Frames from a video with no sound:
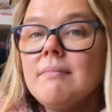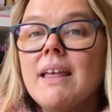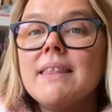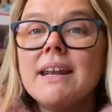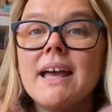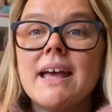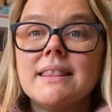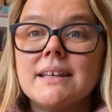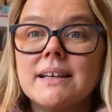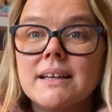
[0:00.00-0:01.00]
Then I
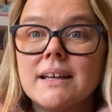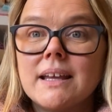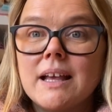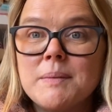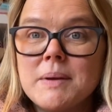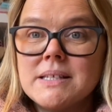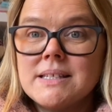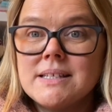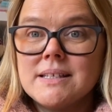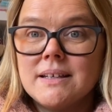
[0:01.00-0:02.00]
had the
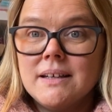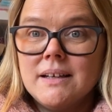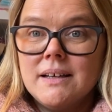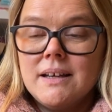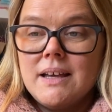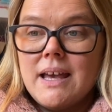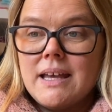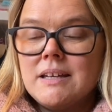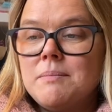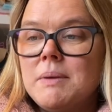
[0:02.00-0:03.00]
Kelmas
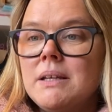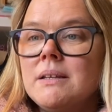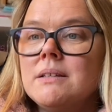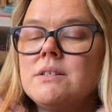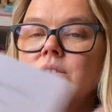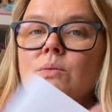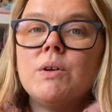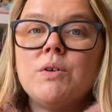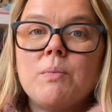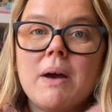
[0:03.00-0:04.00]
hat and mittens. So
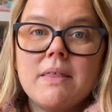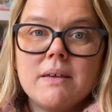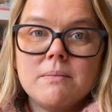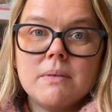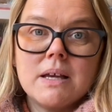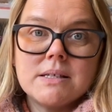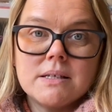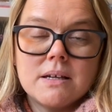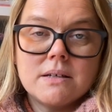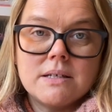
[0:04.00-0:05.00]
when you buy them as
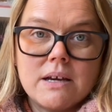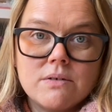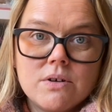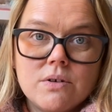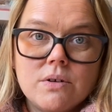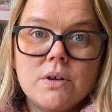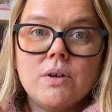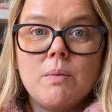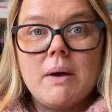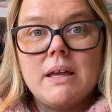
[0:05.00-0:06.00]
a download,
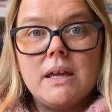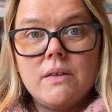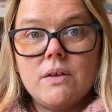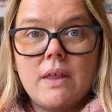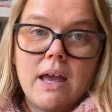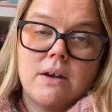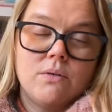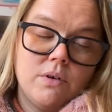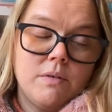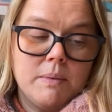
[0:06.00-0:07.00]
you buy either the hat
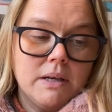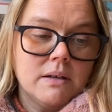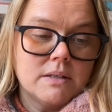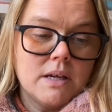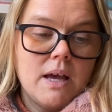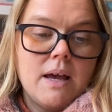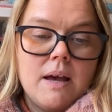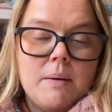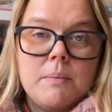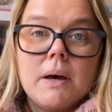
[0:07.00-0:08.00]
or the mitten.
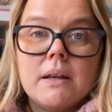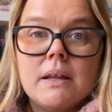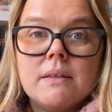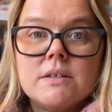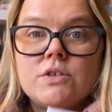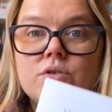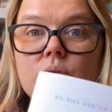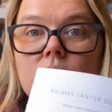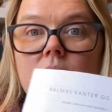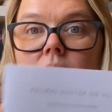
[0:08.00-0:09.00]
But in the
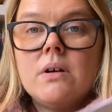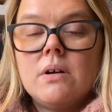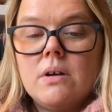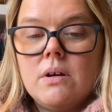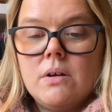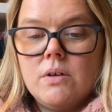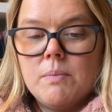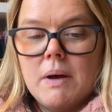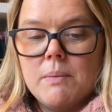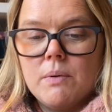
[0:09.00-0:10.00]
store, you
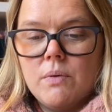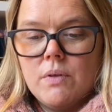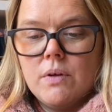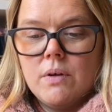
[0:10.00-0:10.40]
buy both.